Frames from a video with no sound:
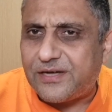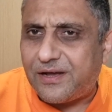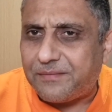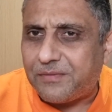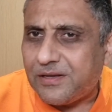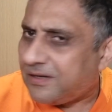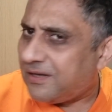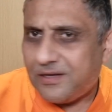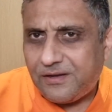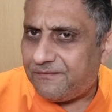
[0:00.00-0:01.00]
time.
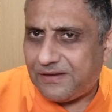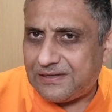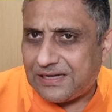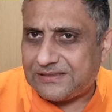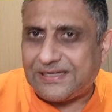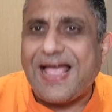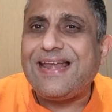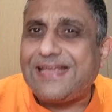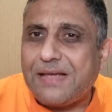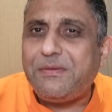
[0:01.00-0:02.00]
Fantastic.
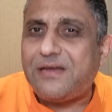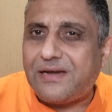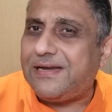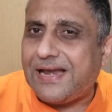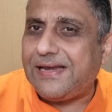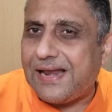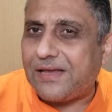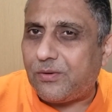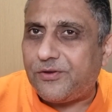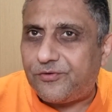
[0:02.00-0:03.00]
And it can be done in any
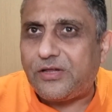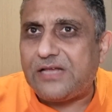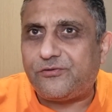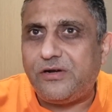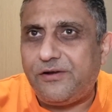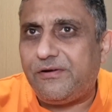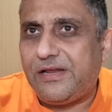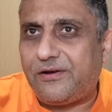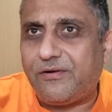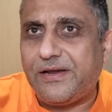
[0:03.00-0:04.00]
language. So that is
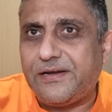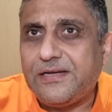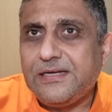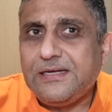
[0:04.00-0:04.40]
really great.